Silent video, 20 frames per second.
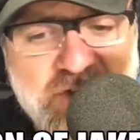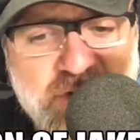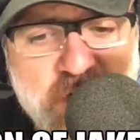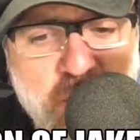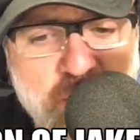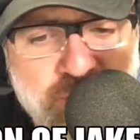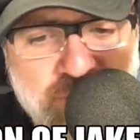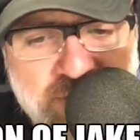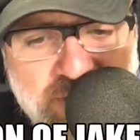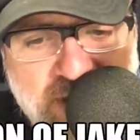
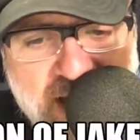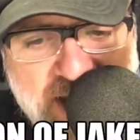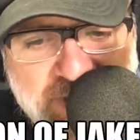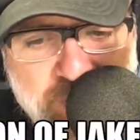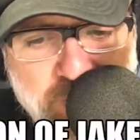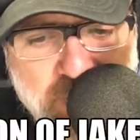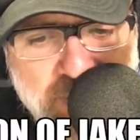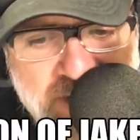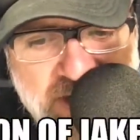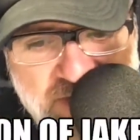chosen not
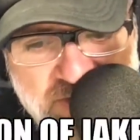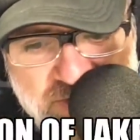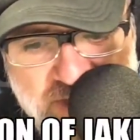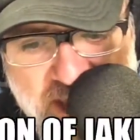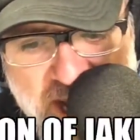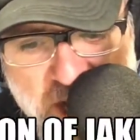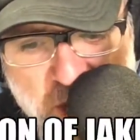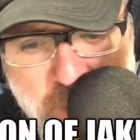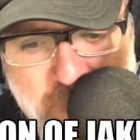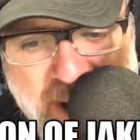to release
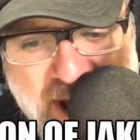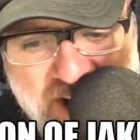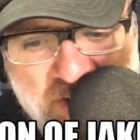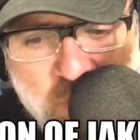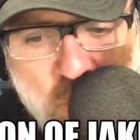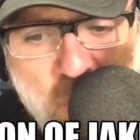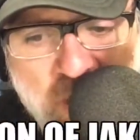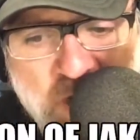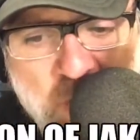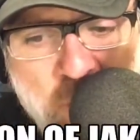the Air Max
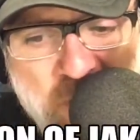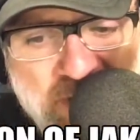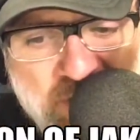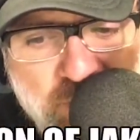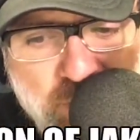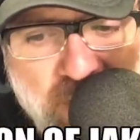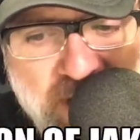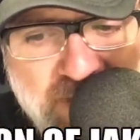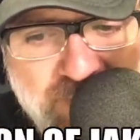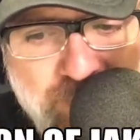1 Quick
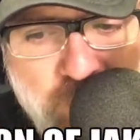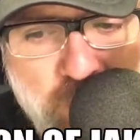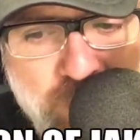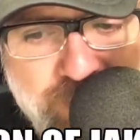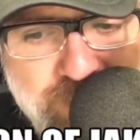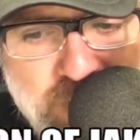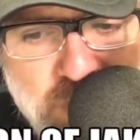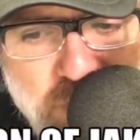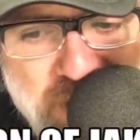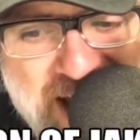Strike 4th
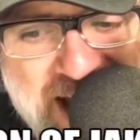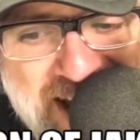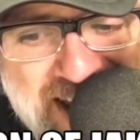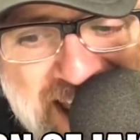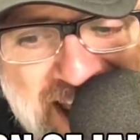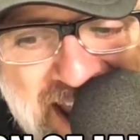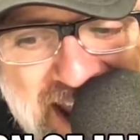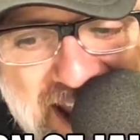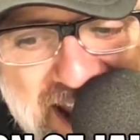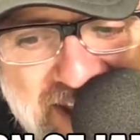of July
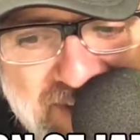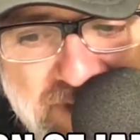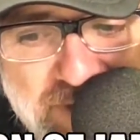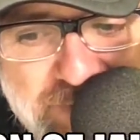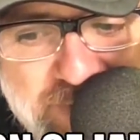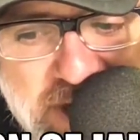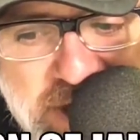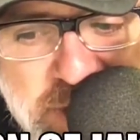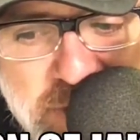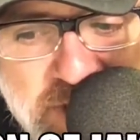as it
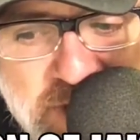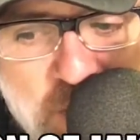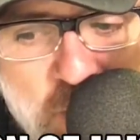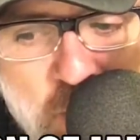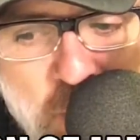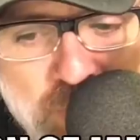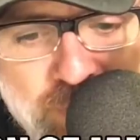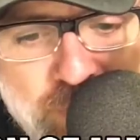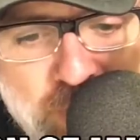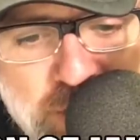featured an
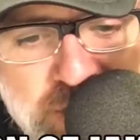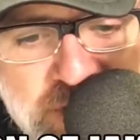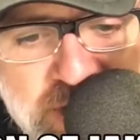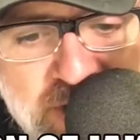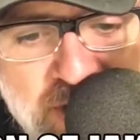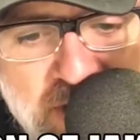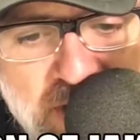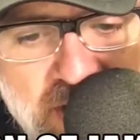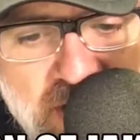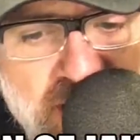old
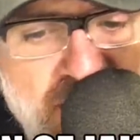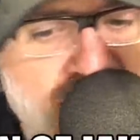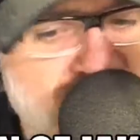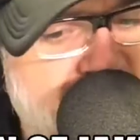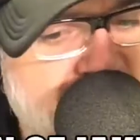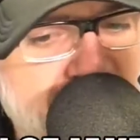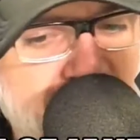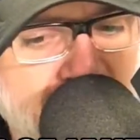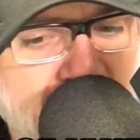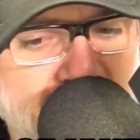version of
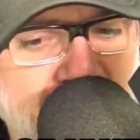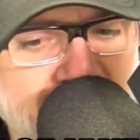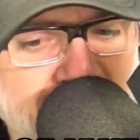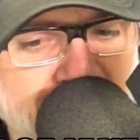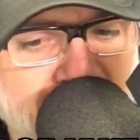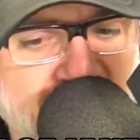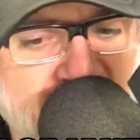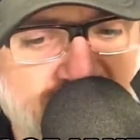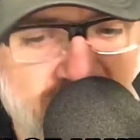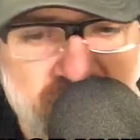the American
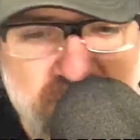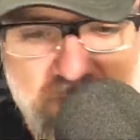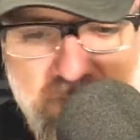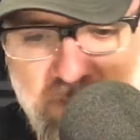flag.